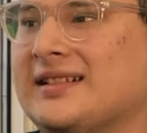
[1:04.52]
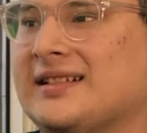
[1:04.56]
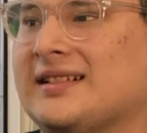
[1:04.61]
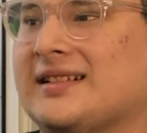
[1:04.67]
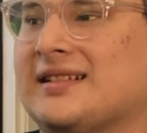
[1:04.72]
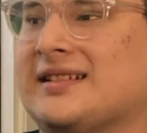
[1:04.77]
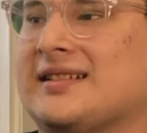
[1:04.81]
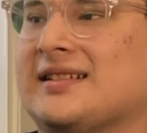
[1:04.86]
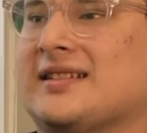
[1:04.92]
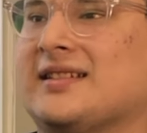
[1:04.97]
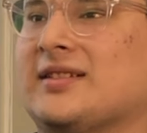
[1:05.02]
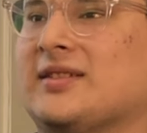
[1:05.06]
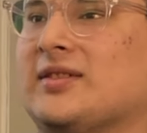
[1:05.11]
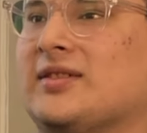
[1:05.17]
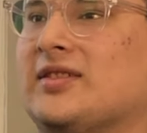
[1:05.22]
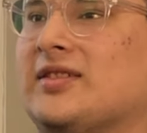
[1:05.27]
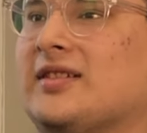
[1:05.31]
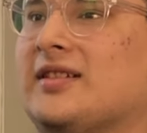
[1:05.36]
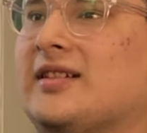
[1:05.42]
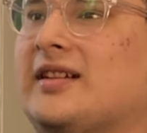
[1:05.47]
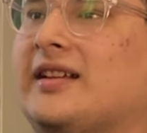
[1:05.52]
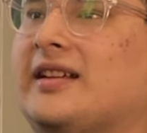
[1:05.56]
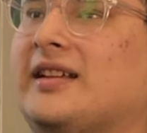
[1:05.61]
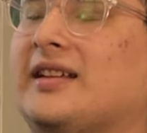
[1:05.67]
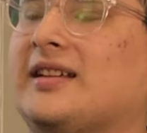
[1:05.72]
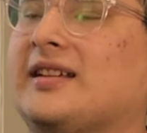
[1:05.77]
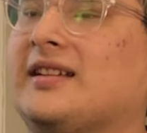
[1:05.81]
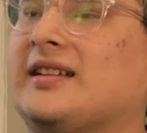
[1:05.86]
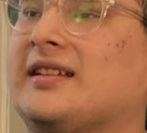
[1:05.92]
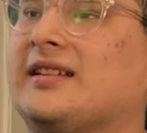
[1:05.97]
because usually like
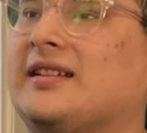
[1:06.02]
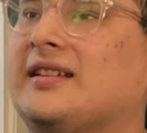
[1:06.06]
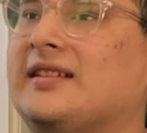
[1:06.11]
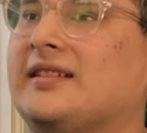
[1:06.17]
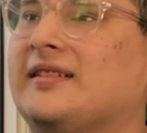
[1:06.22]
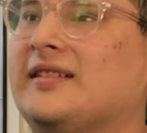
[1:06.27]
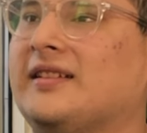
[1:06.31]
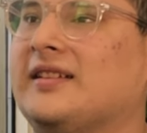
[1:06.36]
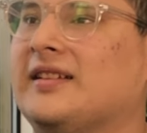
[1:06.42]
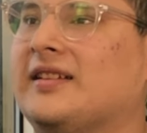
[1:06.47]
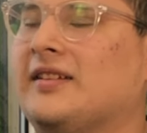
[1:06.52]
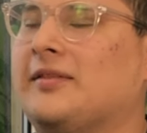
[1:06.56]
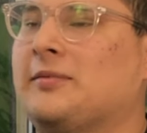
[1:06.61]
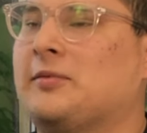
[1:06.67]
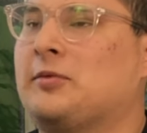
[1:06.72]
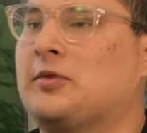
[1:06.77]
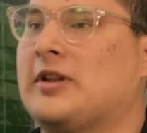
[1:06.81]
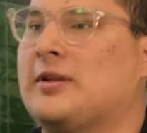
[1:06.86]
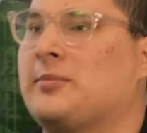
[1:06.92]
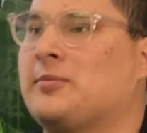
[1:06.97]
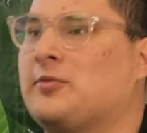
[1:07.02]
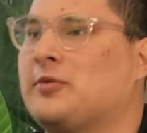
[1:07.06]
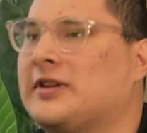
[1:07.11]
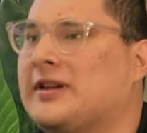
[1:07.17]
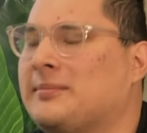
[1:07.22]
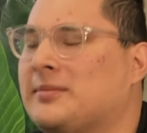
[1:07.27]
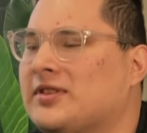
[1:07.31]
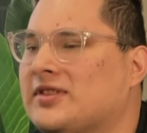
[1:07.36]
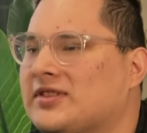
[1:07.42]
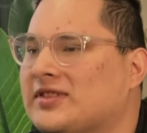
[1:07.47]
when I'm
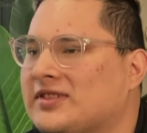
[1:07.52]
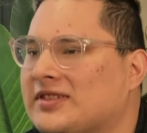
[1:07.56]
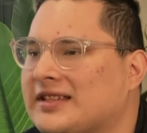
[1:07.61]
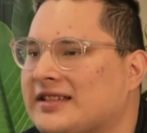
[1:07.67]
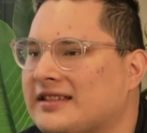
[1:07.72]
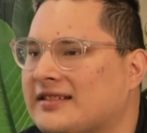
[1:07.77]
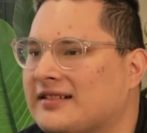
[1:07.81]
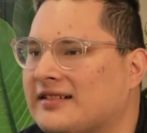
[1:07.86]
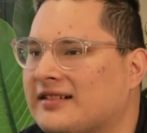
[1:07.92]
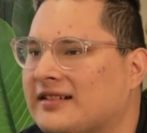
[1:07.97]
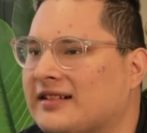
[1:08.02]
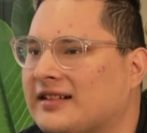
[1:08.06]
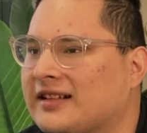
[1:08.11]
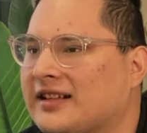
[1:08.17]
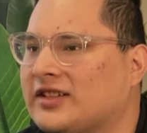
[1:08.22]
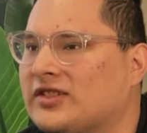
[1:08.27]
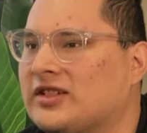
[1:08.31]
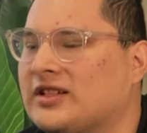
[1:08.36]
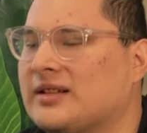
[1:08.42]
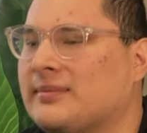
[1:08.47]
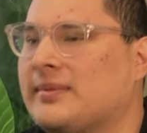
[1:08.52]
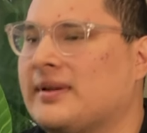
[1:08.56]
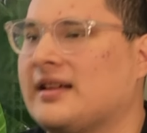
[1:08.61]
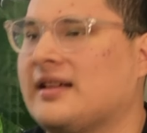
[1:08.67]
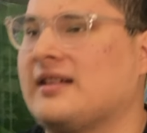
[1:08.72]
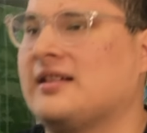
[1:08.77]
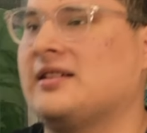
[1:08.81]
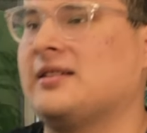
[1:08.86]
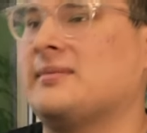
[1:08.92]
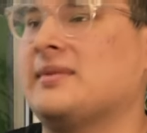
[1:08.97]
used to here and I try to pick it
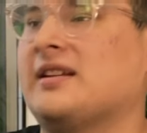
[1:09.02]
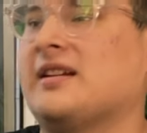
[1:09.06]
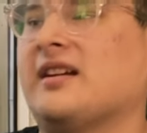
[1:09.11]
up, it